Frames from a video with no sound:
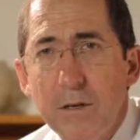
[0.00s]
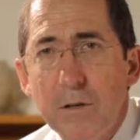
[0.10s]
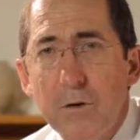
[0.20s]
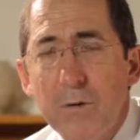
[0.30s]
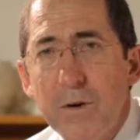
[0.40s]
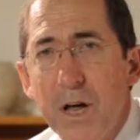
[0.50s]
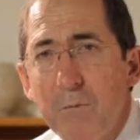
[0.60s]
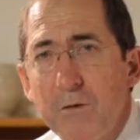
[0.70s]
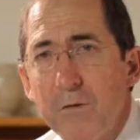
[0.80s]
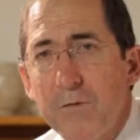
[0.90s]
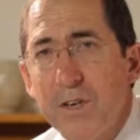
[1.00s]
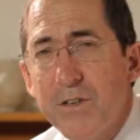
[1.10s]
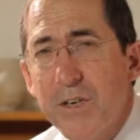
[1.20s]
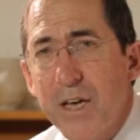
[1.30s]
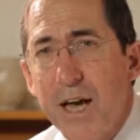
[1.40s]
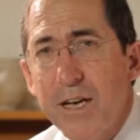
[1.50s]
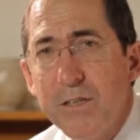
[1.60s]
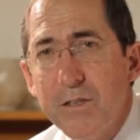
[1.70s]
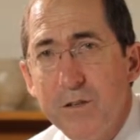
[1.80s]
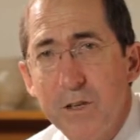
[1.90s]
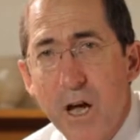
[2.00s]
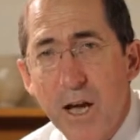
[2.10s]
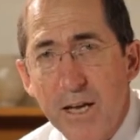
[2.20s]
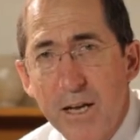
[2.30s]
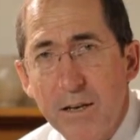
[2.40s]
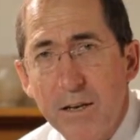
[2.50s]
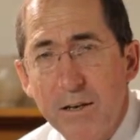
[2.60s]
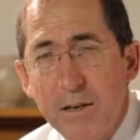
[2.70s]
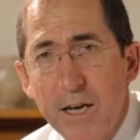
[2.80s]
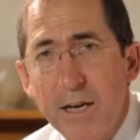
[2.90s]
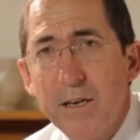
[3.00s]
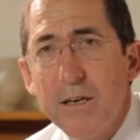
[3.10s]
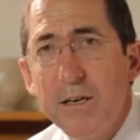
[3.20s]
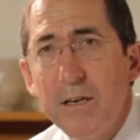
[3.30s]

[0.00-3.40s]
There are a number of investigations that I can undertake